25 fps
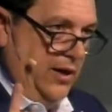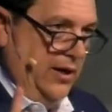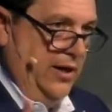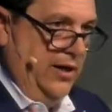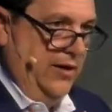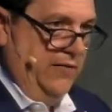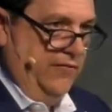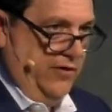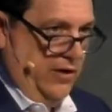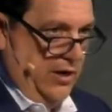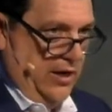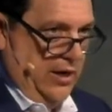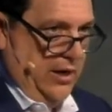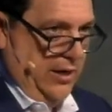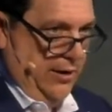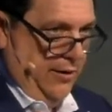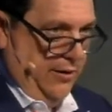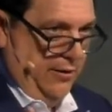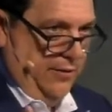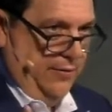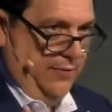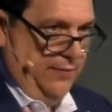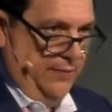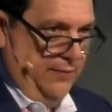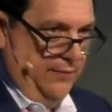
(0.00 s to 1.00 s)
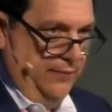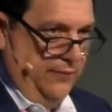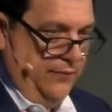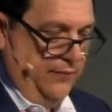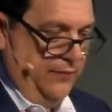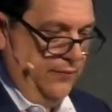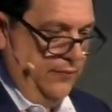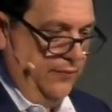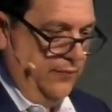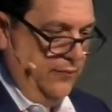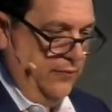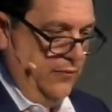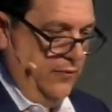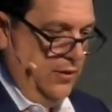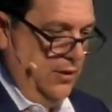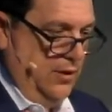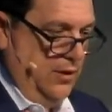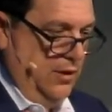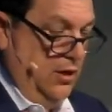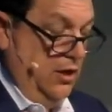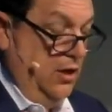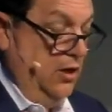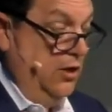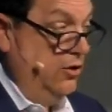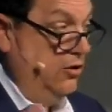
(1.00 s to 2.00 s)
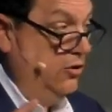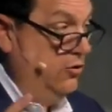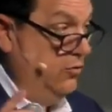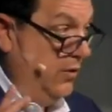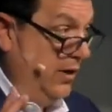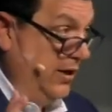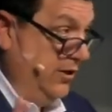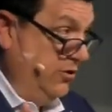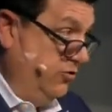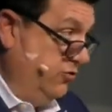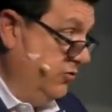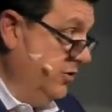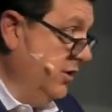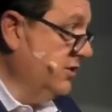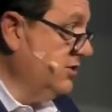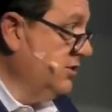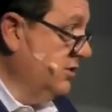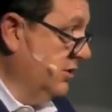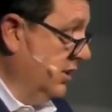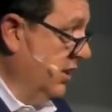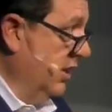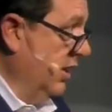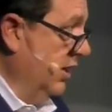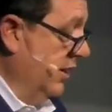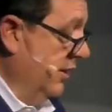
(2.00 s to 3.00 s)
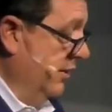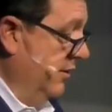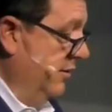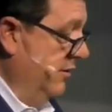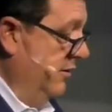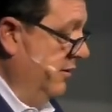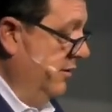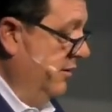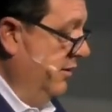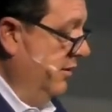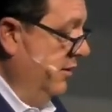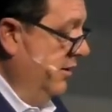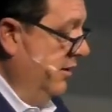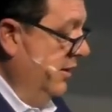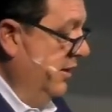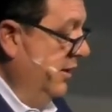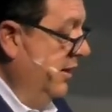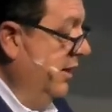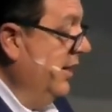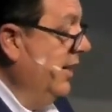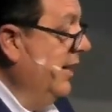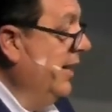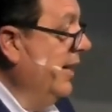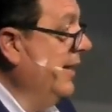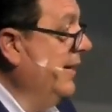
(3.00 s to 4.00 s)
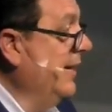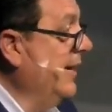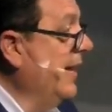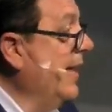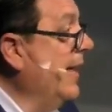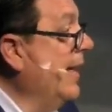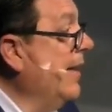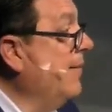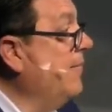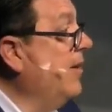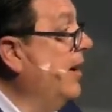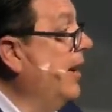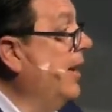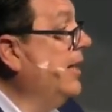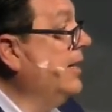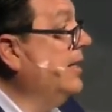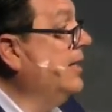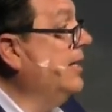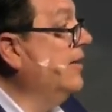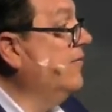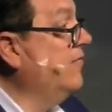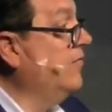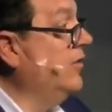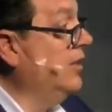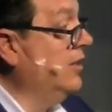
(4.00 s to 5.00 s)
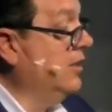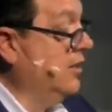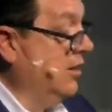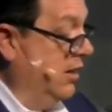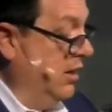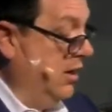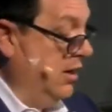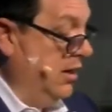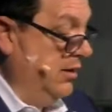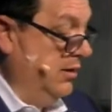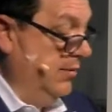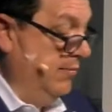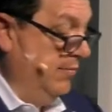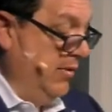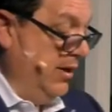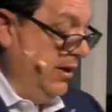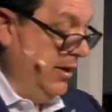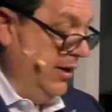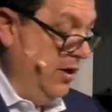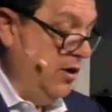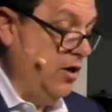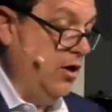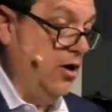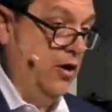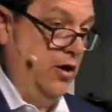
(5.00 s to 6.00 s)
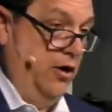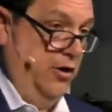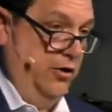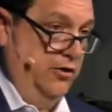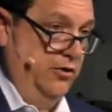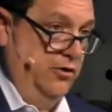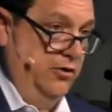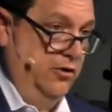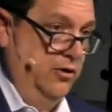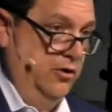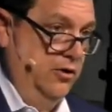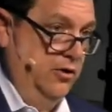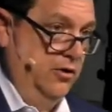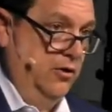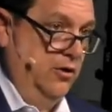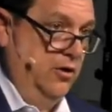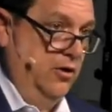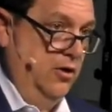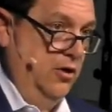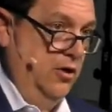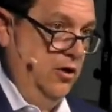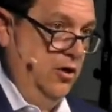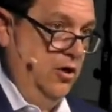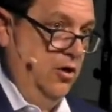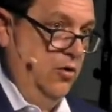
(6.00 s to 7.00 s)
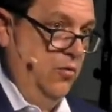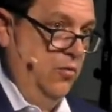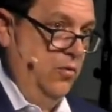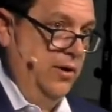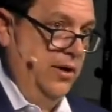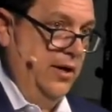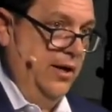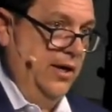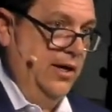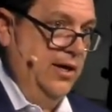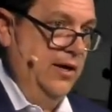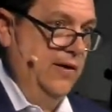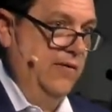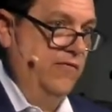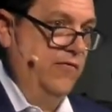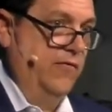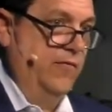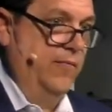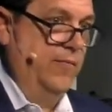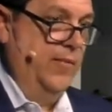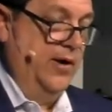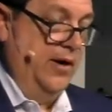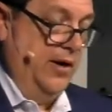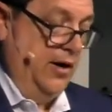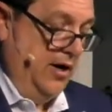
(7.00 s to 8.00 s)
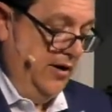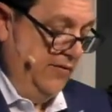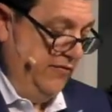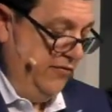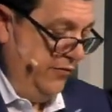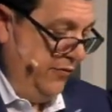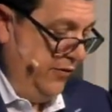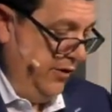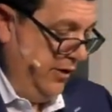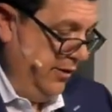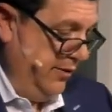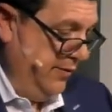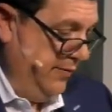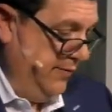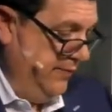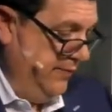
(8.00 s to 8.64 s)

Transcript: I love God? Do I trust God? And am I giving God my heart when I give my offering?